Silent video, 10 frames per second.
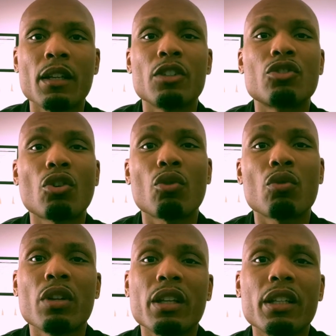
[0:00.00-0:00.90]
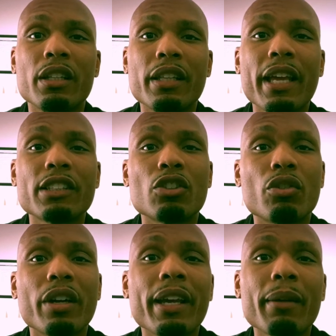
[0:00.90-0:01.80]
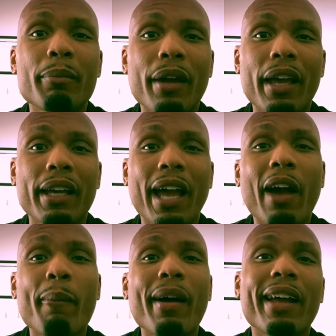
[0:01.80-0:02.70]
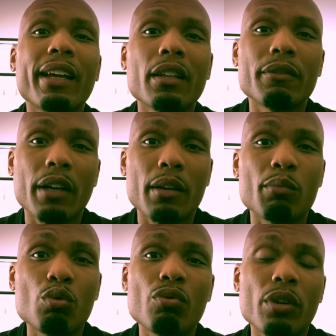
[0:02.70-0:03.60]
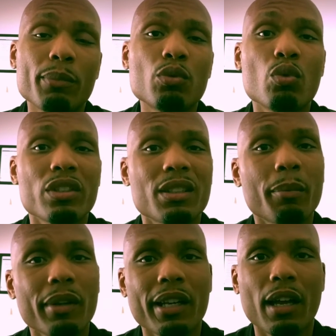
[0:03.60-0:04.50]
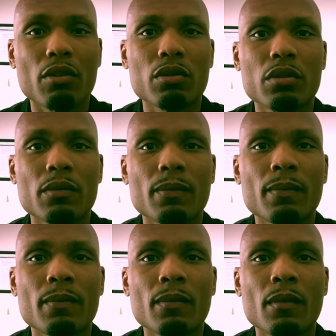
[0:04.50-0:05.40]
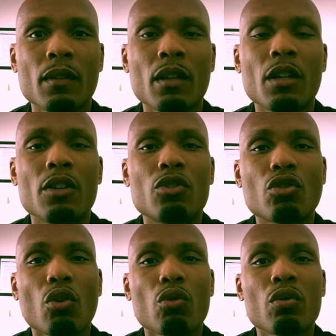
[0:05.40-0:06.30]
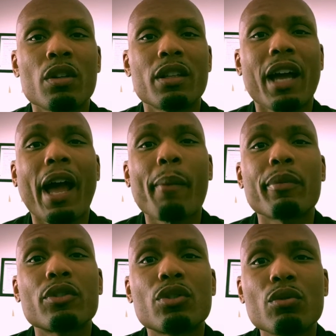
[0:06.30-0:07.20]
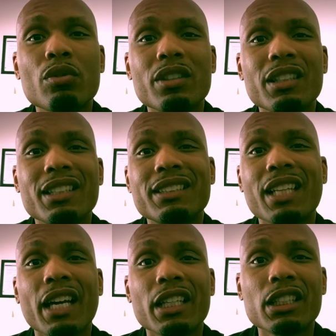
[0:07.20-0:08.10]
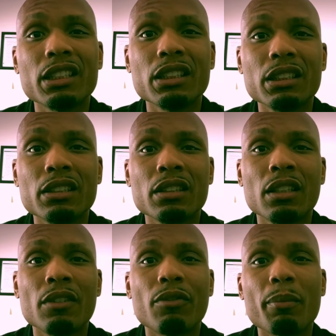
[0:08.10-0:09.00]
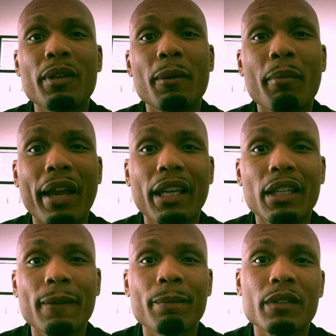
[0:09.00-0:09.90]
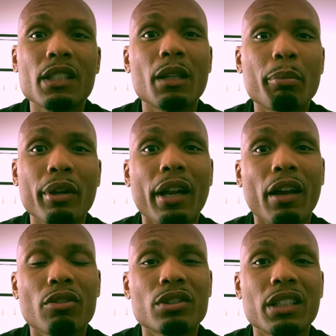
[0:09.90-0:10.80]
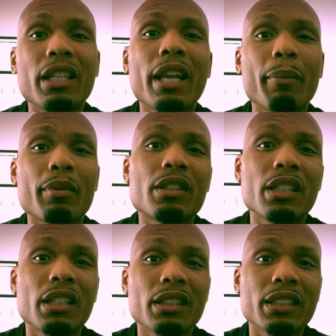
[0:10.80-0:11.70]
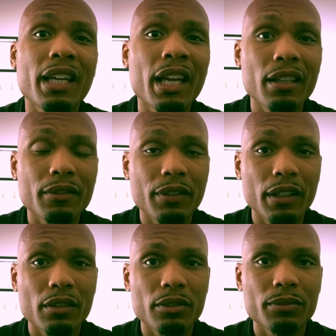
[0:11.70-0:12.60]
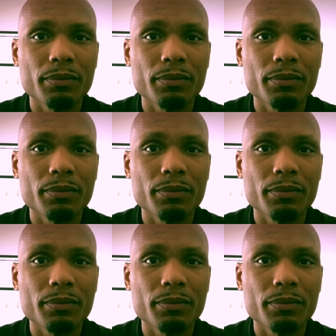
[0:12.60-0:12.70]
So that's going to impact how my elevator move up towards the penthouse. So the opportunity is not good for me to make it to the penthouse in that particular elevator.